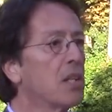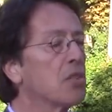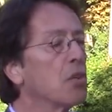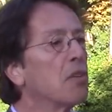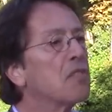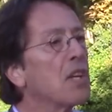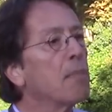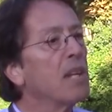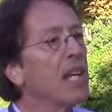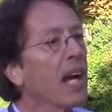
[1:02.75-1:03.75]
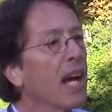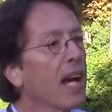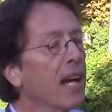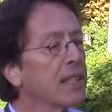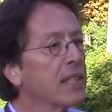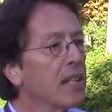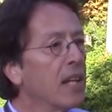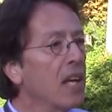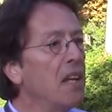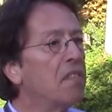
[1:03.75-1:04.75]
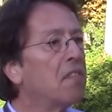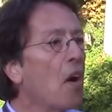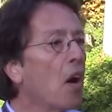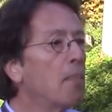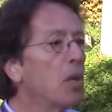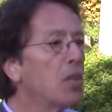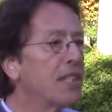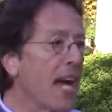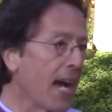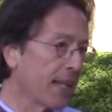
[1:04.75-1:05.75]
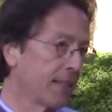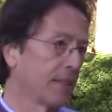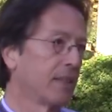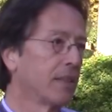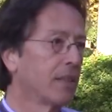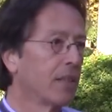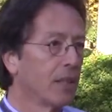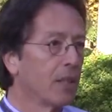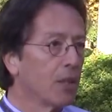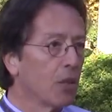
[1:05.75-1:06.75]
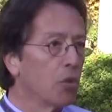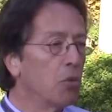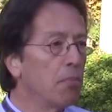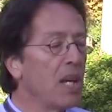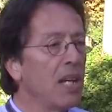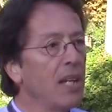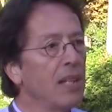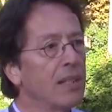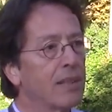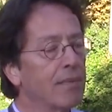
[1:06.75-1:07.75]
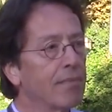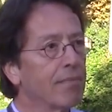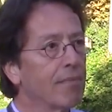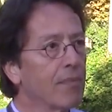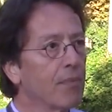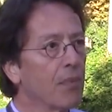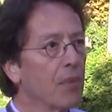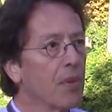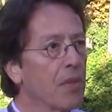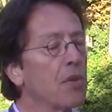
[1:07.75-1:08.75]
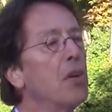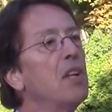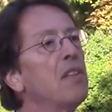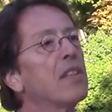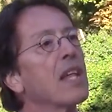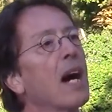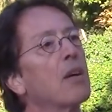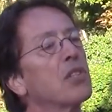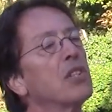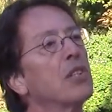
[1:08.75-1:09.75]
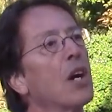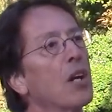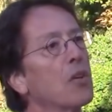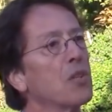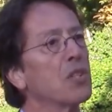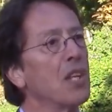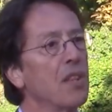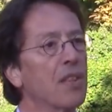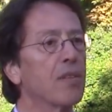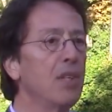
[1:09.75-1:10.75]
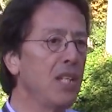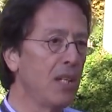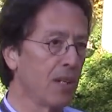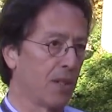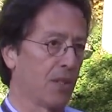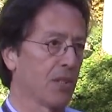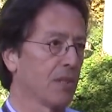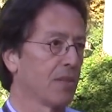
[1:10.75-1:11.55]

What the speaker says: So if somebody had a farmer dad who made $30,000 in 3 years,